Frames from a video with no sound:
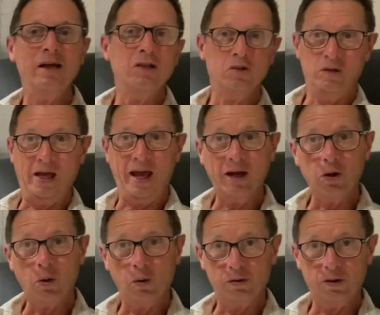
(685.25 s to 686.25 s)
So the anchor
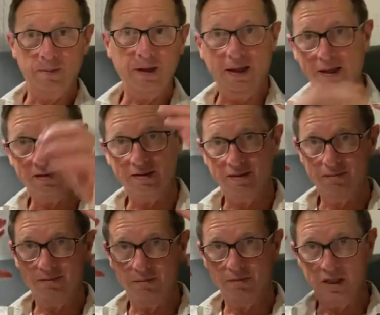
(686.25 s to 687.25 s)
hold to me is
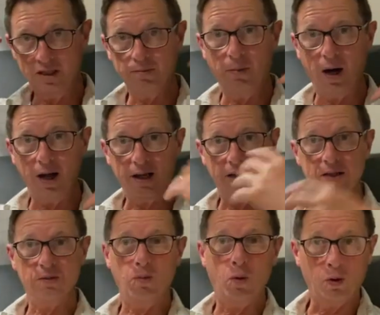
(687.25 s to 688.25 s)
this body,
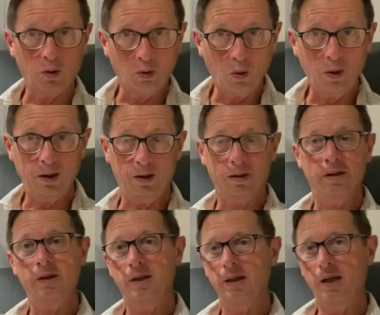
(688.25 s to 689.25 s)
this mortal coil
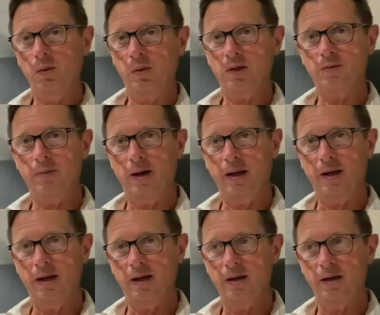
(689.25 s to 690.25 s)
in which my
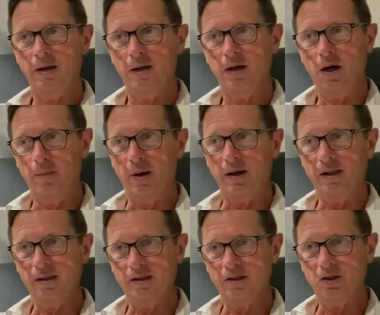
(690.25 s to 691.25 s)
uh,
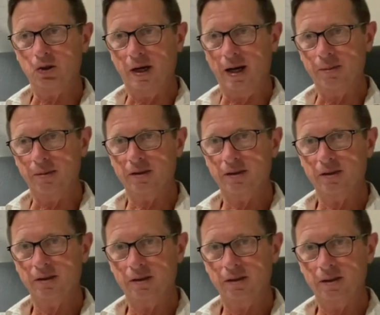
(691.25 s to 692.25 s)
homunculus is trapped.
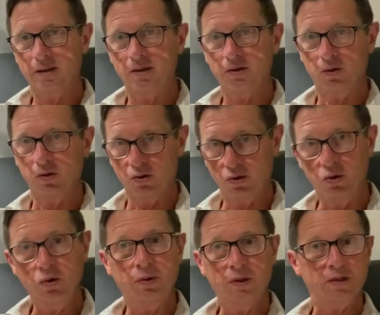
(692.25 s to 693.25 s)
So those are
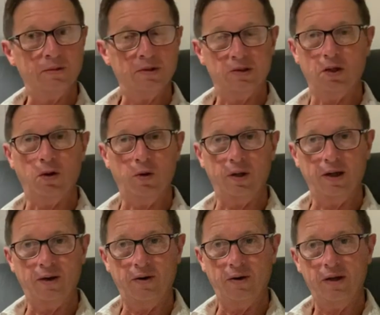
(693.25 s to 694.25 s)
two principles that go
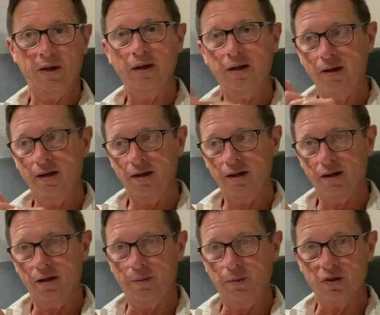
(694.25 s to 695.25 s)
together.
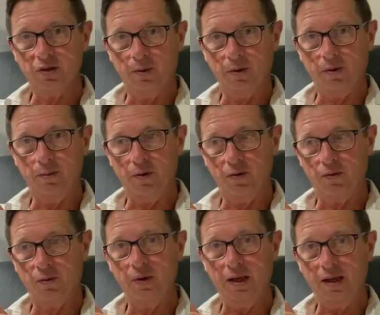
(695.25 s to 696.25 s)
And principle number
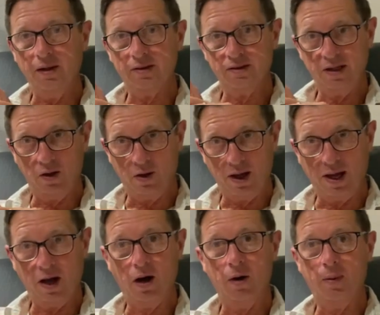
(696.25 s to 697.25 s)
three is the
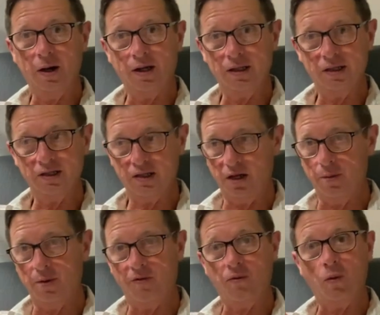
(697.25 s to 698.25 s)
homunculus, and
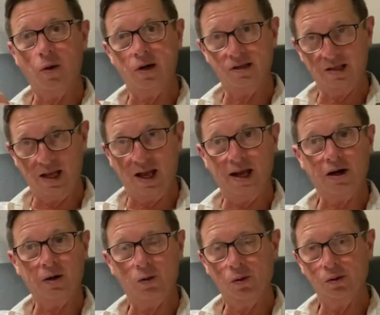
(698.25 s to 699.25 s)
number four is the
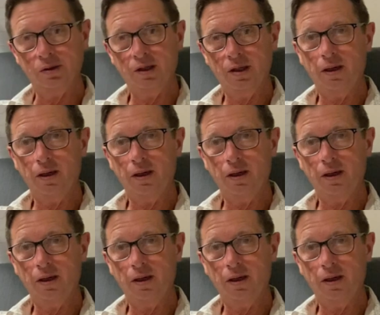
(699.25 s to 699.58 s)
anchor hold.